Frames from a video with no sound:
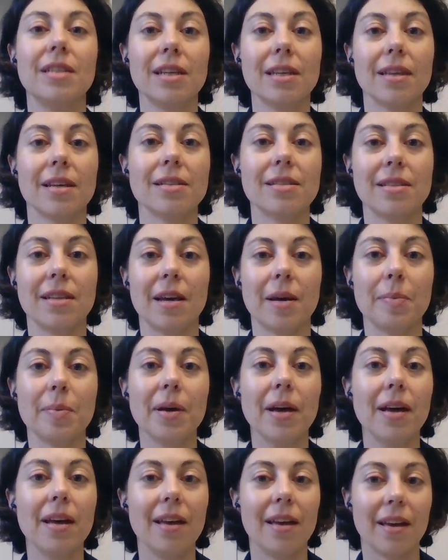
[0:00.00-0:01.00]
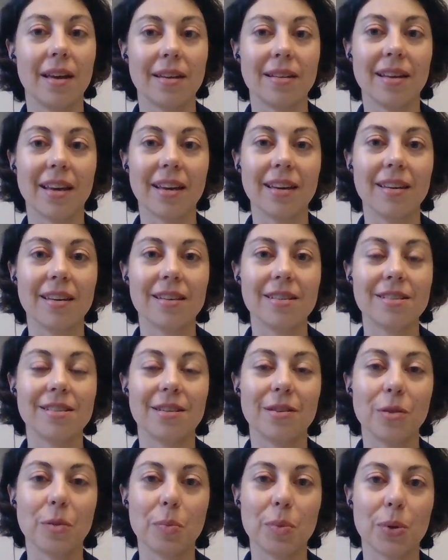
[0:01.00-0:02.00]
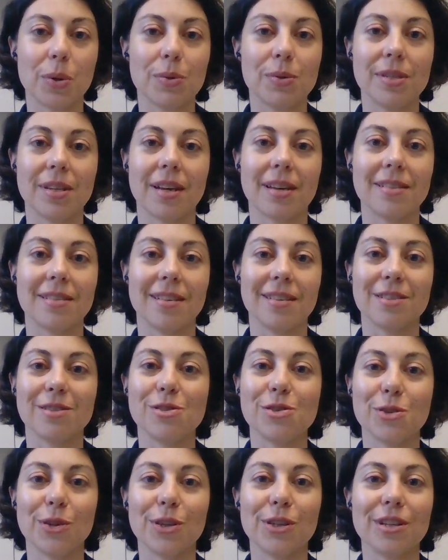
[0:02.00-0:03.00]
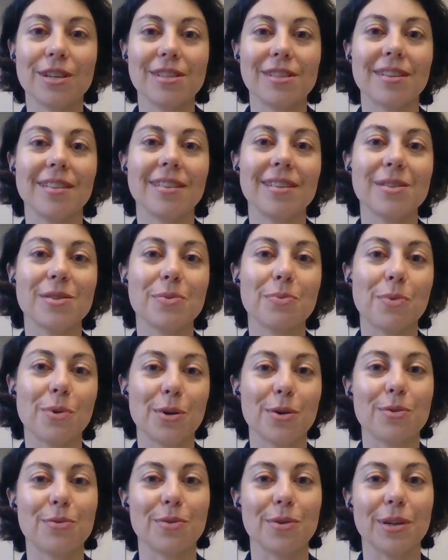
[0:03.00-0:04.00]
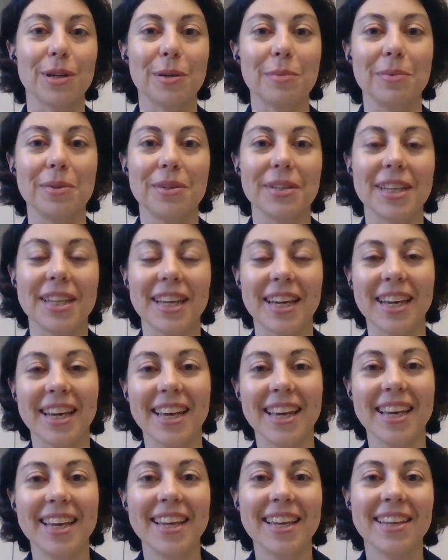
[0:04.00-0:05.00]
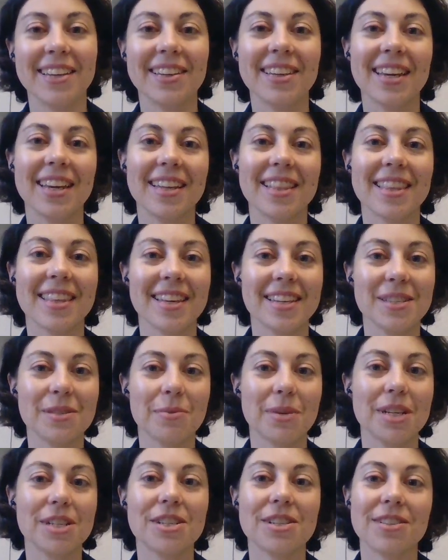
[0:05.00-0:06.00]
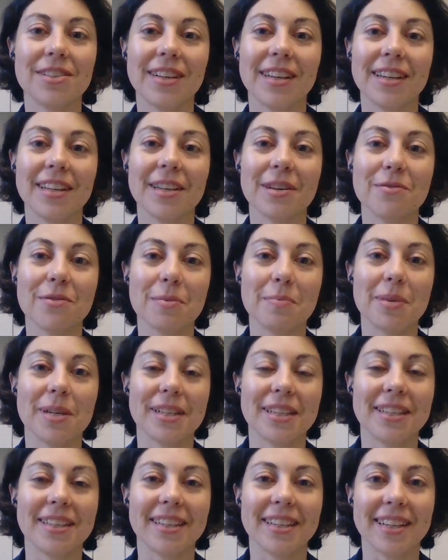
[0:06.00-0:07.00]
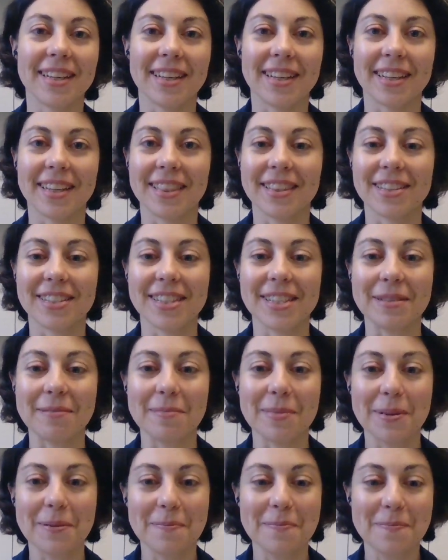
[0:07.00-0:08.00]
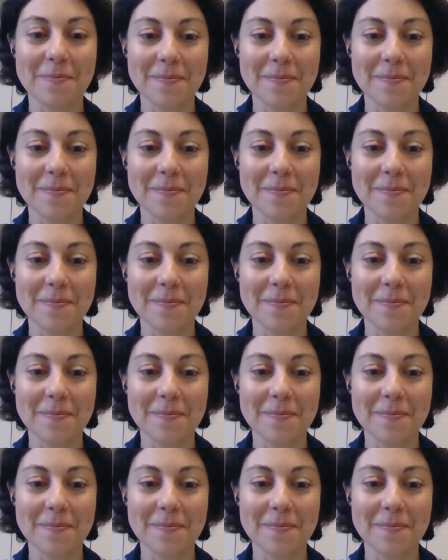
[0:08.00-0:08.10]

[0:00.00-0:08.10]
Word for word: take that step, and engage in the process and join us in this wonderful community. Again, thanks Rachel and everybody uh, in the team.